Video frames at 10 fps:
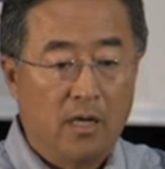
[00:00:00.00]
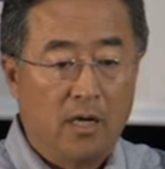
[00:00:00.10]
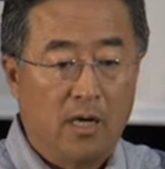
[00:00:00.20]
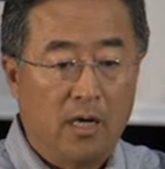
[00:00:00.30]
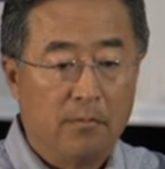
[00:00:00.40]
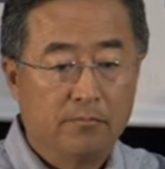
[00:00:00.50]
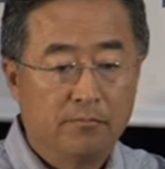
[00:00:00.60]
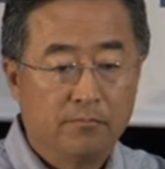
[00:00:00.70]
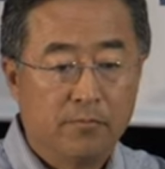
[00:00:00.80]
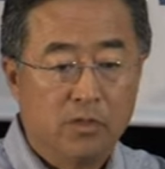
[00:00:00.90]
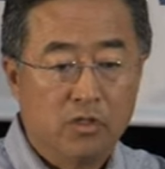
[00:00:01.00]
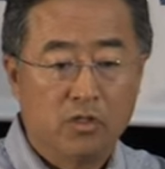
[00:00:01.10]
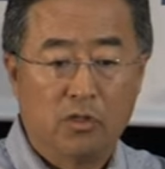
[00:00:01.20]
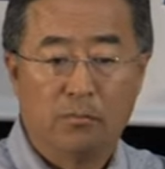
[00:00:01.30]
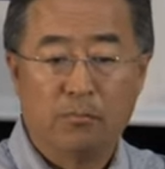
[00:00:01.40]

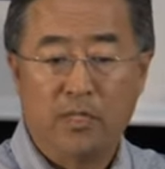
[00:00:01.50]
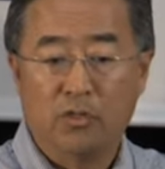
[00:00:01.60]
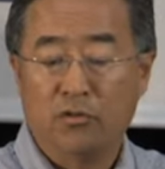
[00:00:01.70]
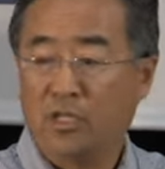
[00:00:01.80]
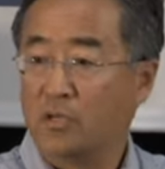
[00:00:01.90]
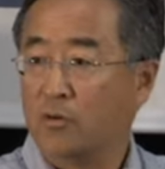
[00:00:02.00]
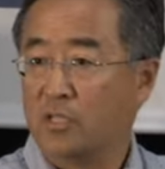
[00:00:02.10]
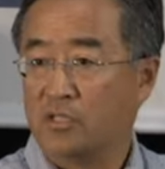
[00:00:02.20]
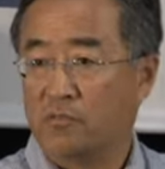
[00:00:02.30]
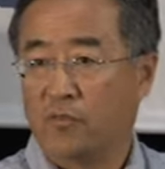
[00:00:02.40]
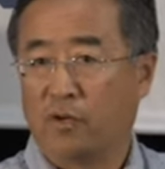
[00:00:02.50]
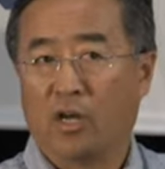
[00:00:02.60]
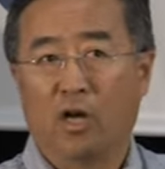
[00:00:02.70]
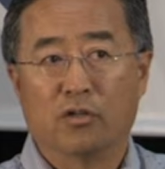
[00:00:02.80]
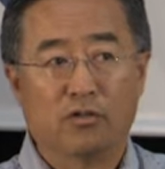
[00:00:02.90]
So the PUE was very
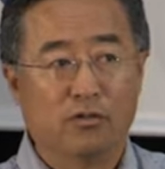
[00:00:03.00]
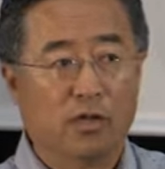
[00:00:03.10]
hard to.